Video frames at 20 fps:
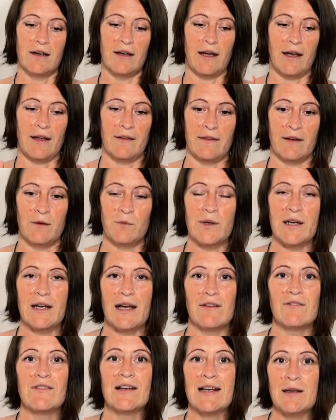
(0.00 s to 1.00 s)
And then we
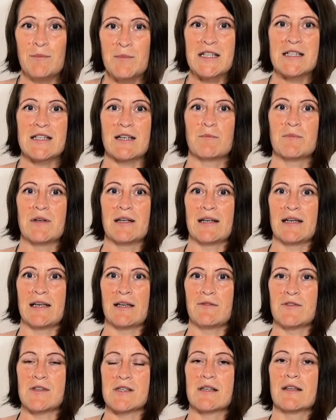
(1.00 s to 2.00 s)
have limiting
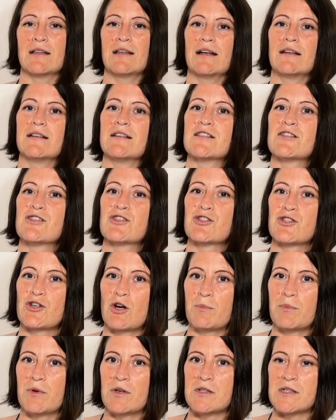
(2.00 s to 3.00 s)
beliefs that
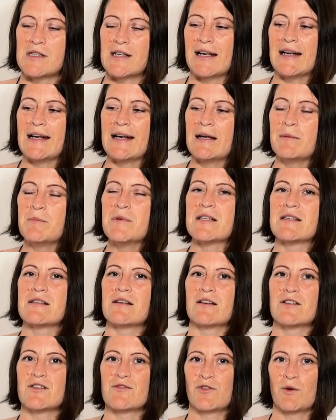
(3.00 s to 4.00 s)
stop us, that limits
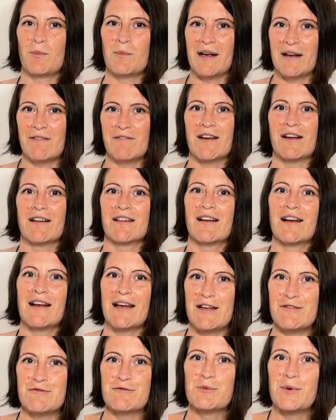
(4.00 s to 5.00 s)
us from living the
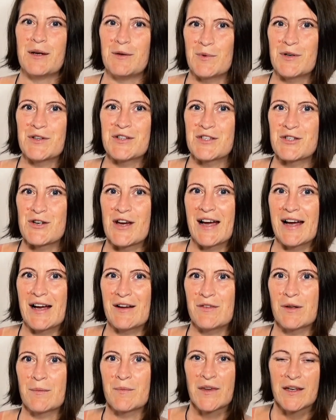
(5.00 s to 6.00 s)
life we want to
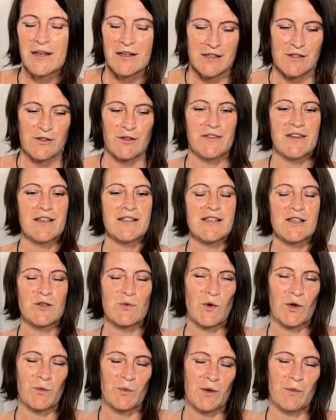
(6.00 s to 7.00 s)
have. So this
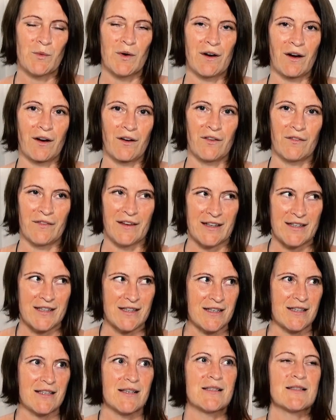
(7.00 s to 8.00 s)
is what we work on.
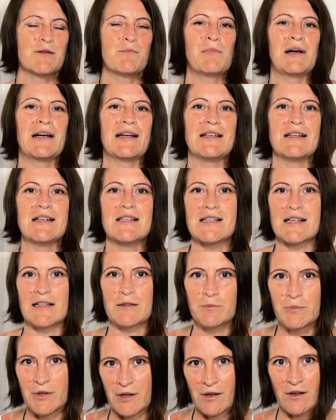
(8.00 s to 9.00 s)
This is the
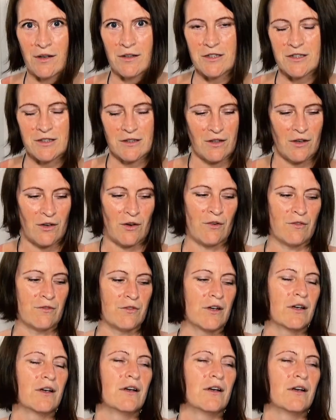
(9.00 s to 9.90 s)
mindset part of